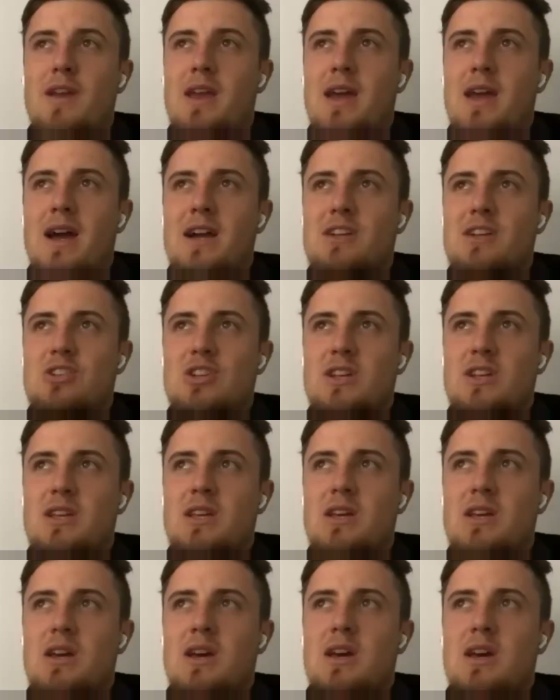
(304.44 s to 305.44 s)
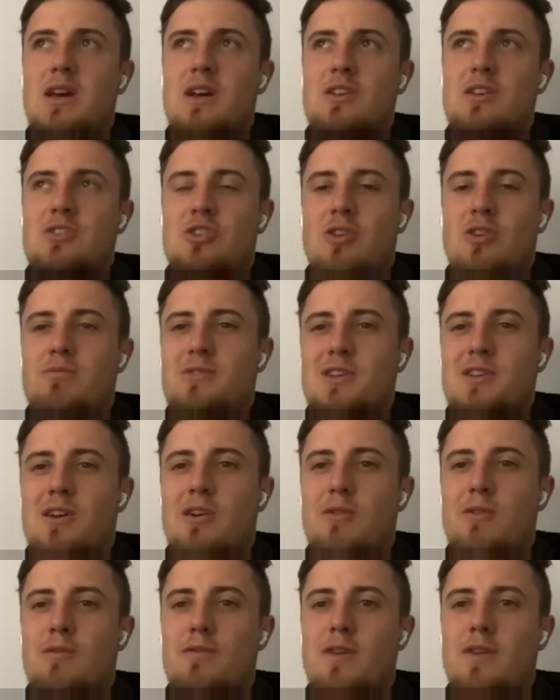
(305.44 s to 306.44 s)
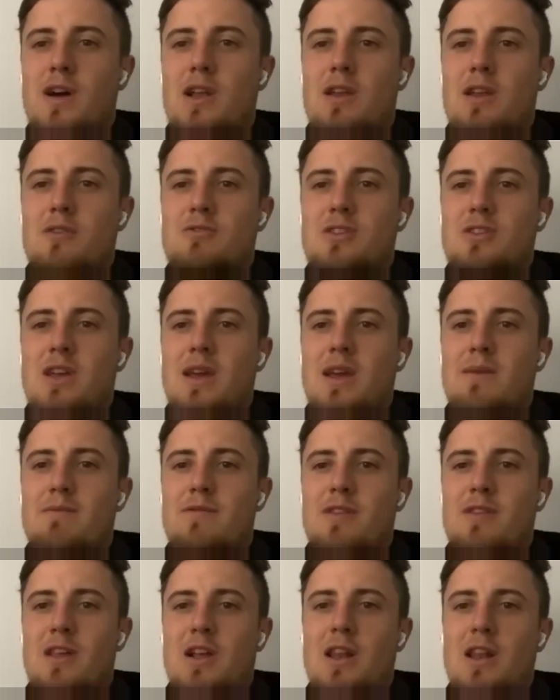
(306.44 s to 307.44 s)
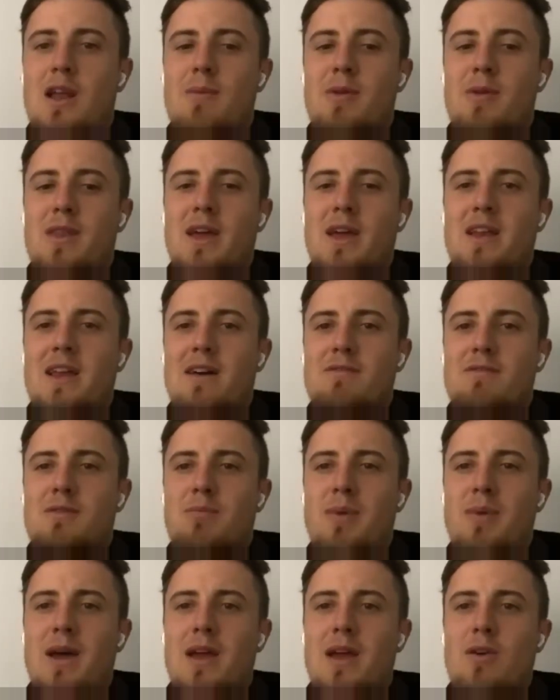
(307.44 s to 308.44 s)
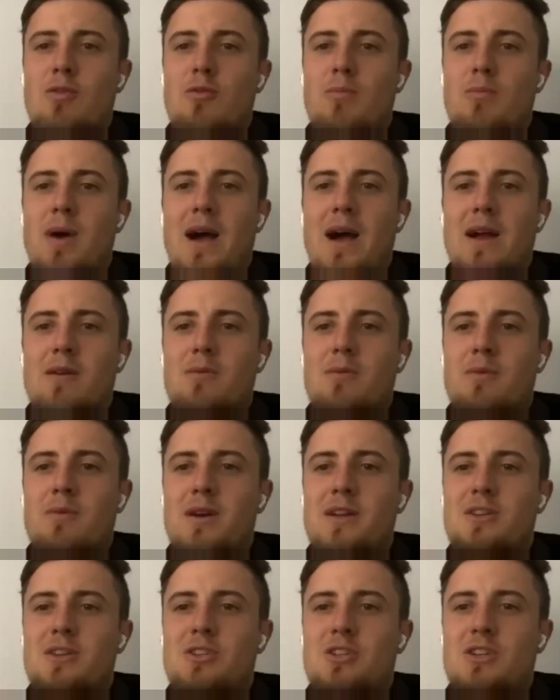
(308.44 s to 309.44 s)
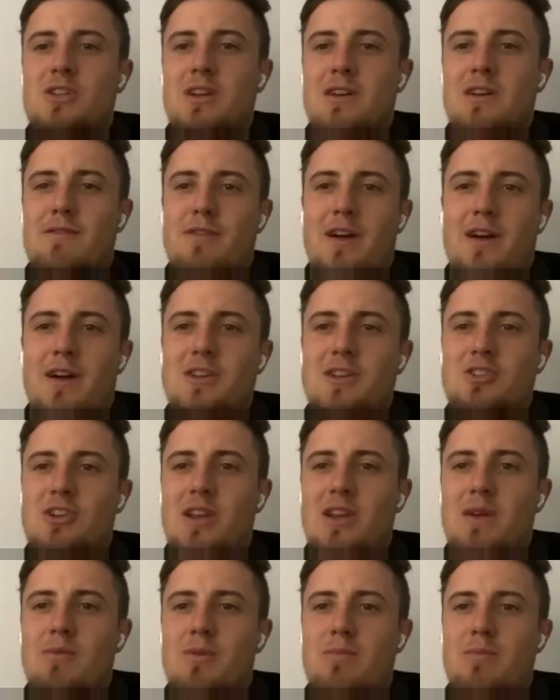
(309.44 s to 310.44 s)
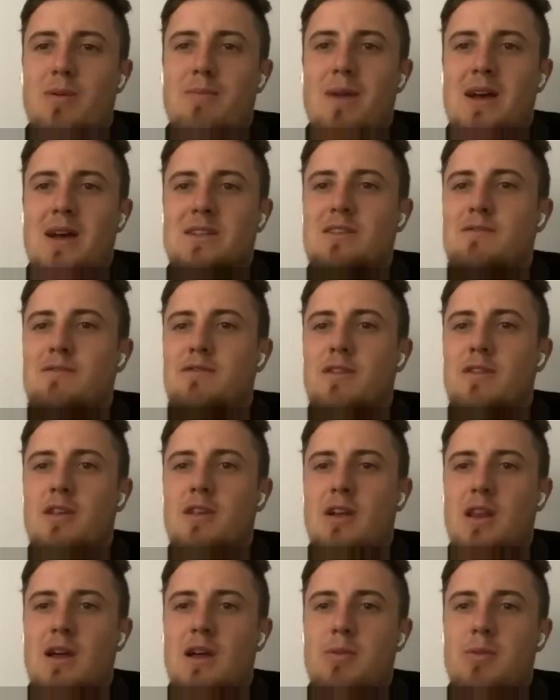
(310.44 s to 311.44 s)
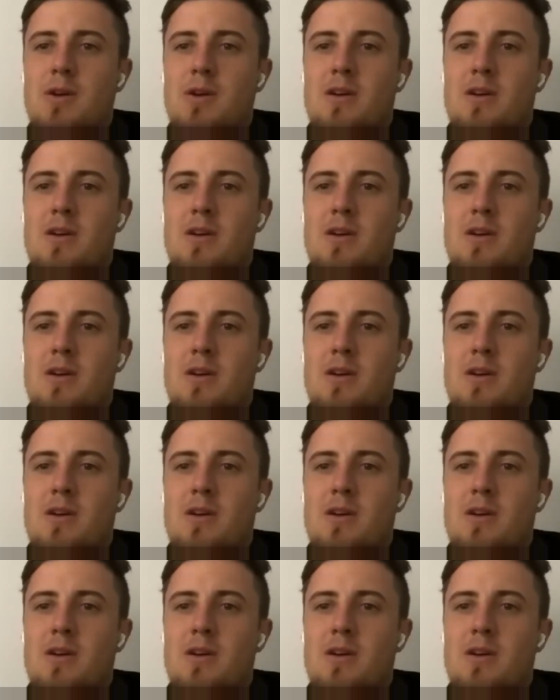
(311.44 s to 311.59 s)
it actually stops the whole furlough scheme for the club and they'd have to pay it all back, which financially would be massive for the club.